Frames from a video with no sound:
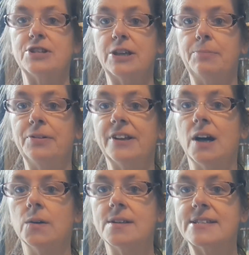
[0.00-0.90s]
just going to put the
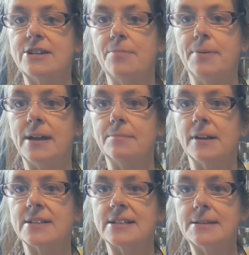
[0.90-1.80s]
golden syrup in
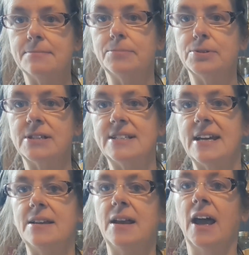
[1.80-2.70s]
because I didn't put it
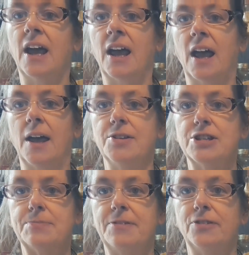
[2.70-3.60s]
in
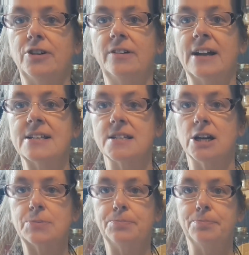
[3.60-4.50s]
just before I
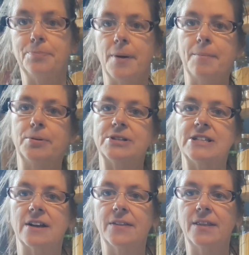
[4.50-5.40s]
put
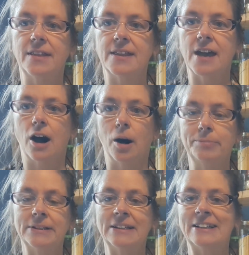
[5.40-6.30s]
it on the hob.
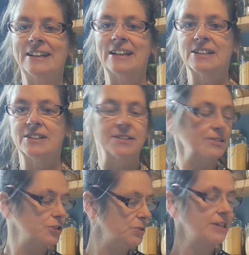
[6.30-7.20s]

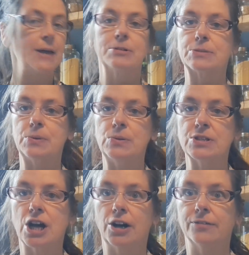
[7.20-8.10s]
2 tablespoons
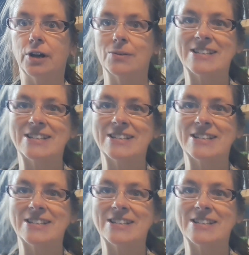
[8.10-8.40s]
of golden